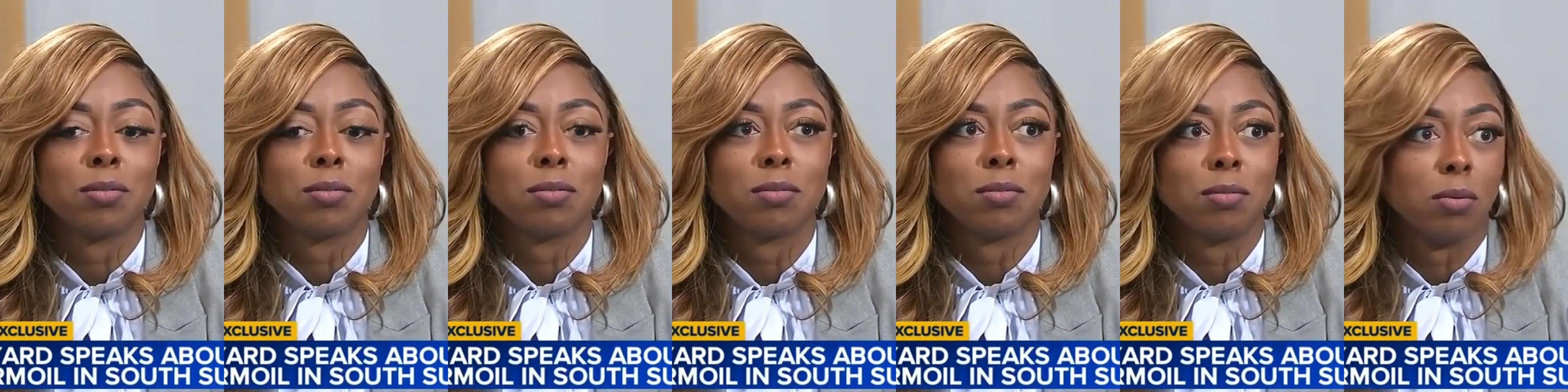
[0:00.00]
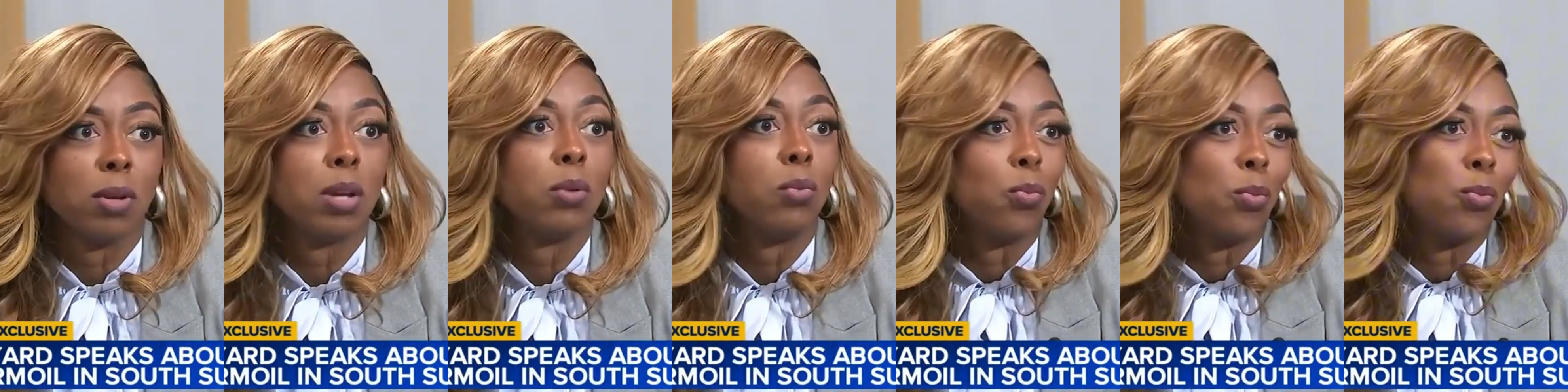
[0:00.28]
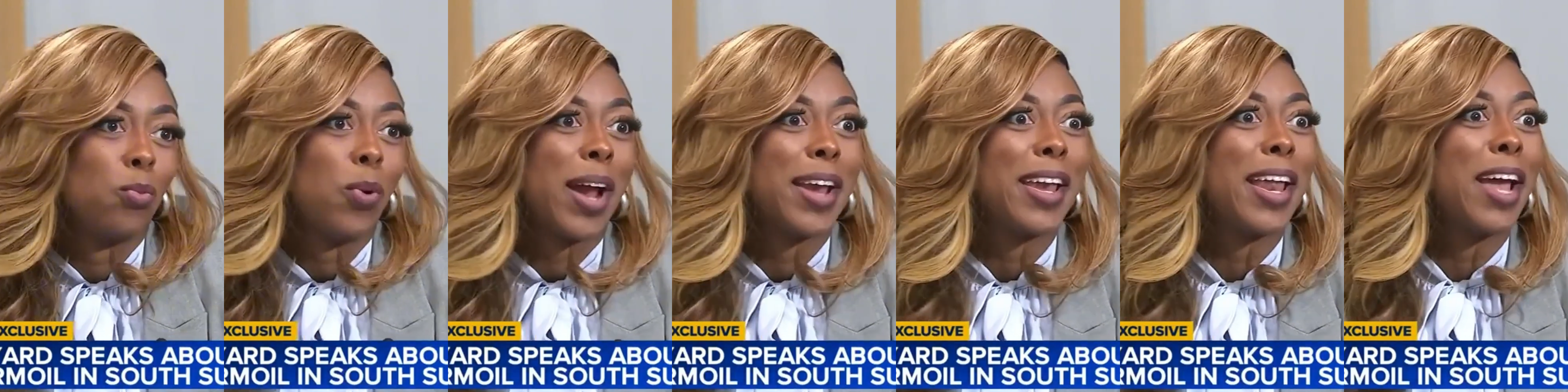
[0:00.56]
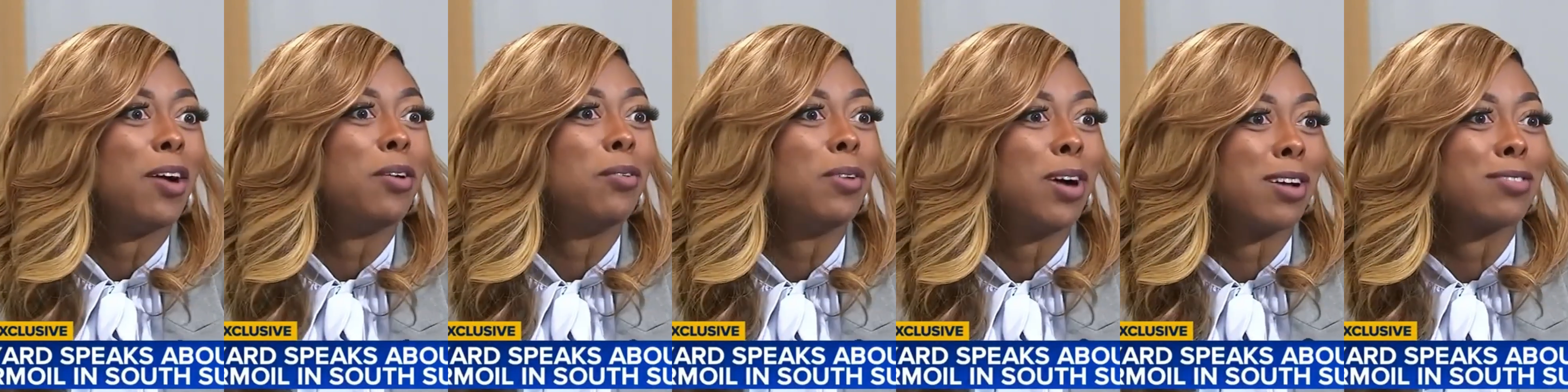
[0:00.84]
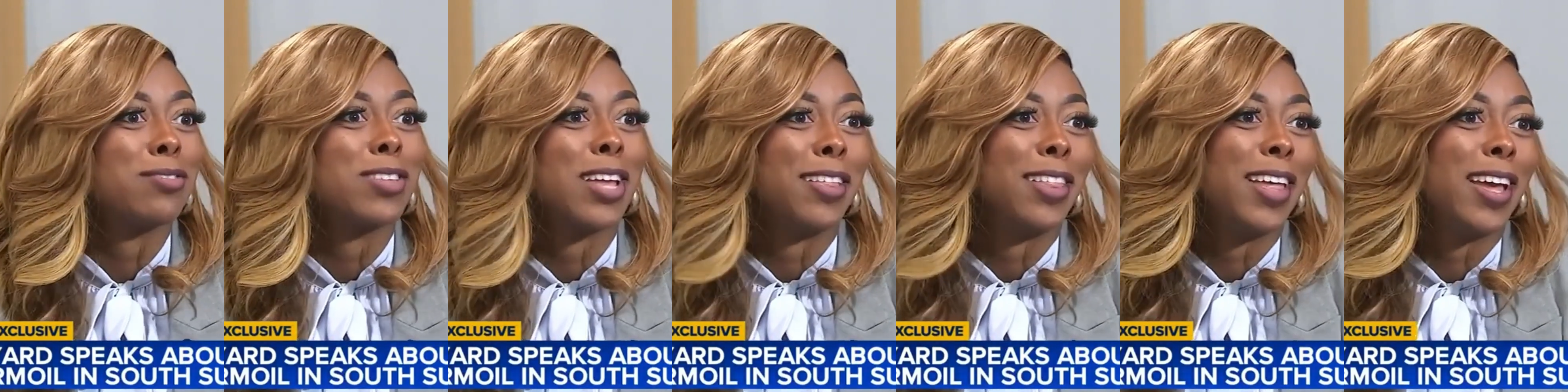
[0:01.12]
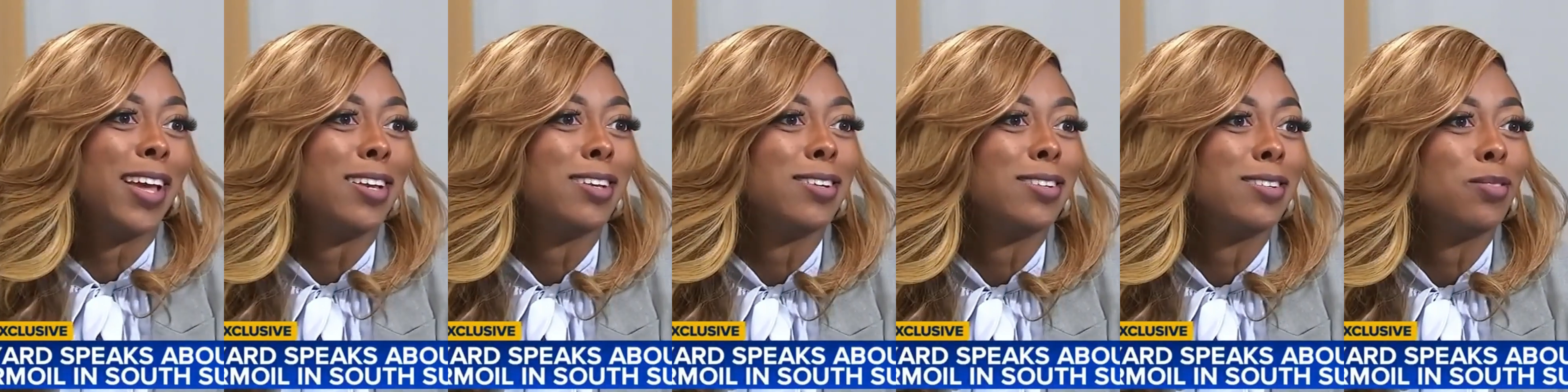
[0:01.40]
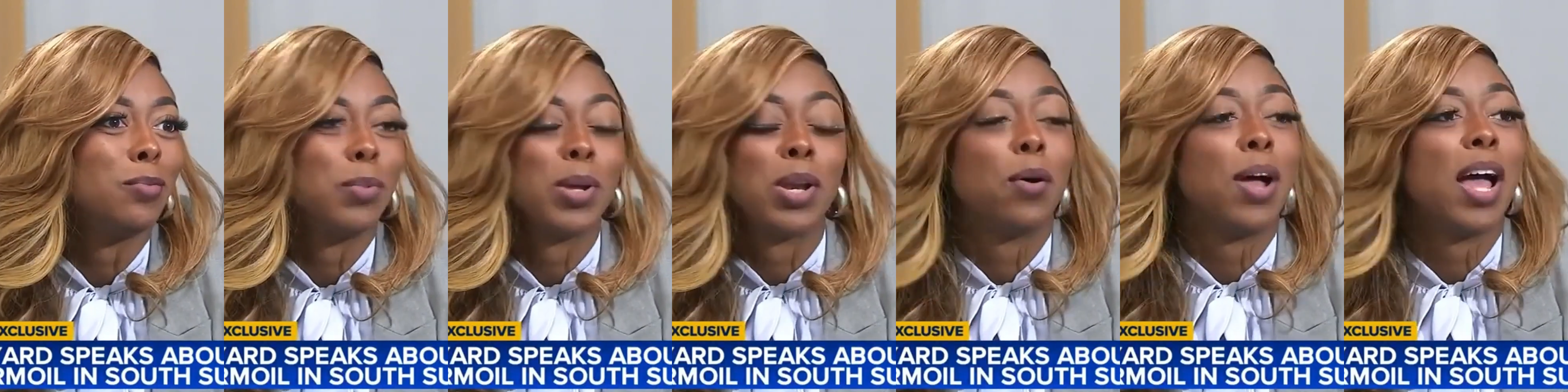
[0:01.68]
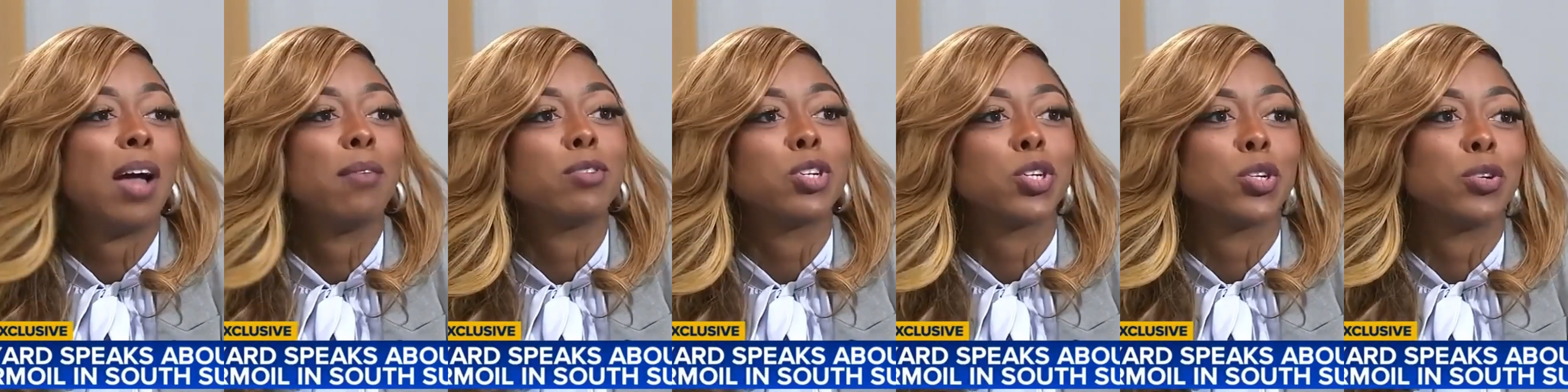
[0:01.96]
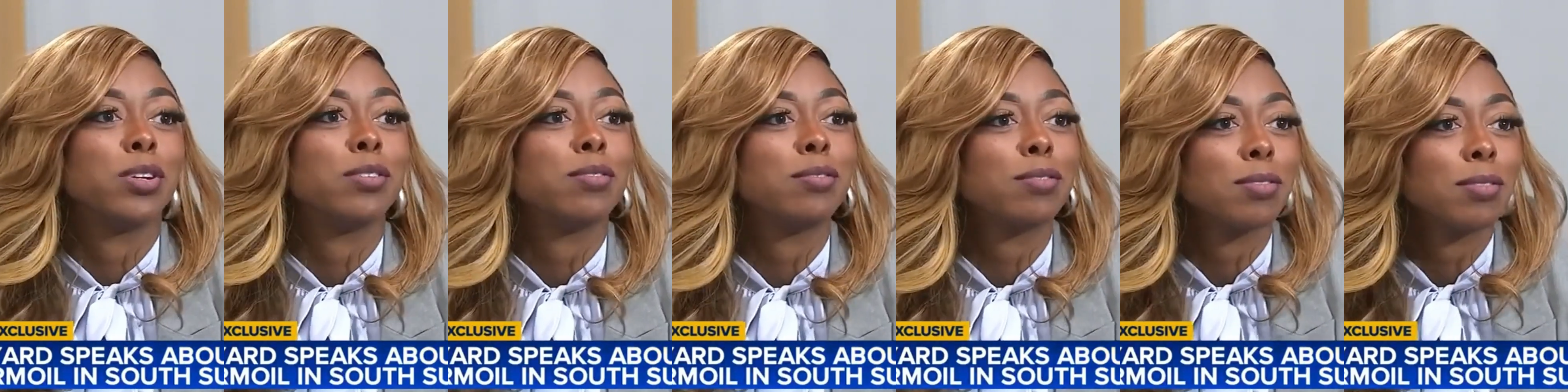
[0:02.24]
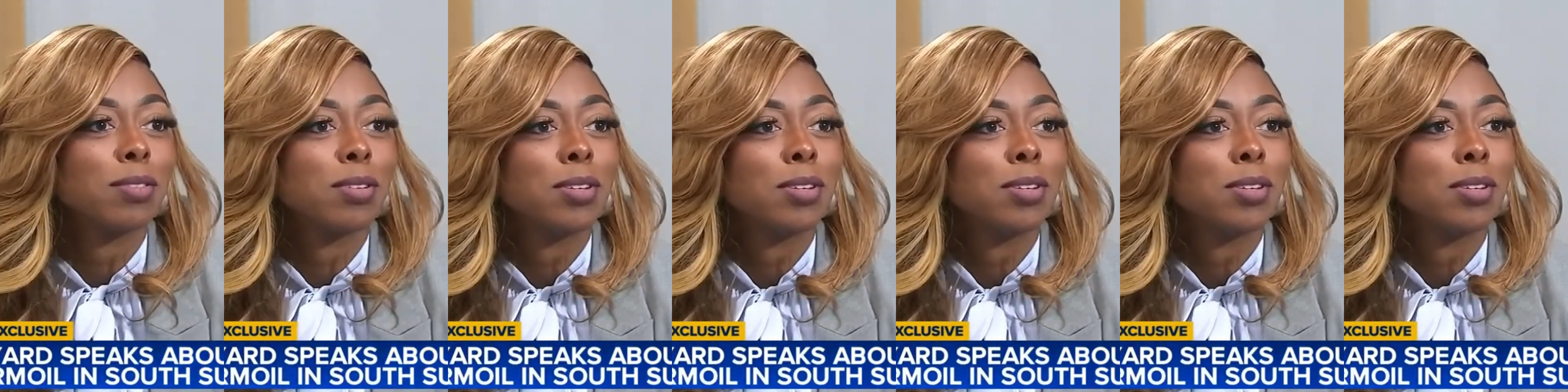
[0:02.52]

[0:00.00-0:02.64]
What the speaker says: energy Holmes brings. You ever notice that?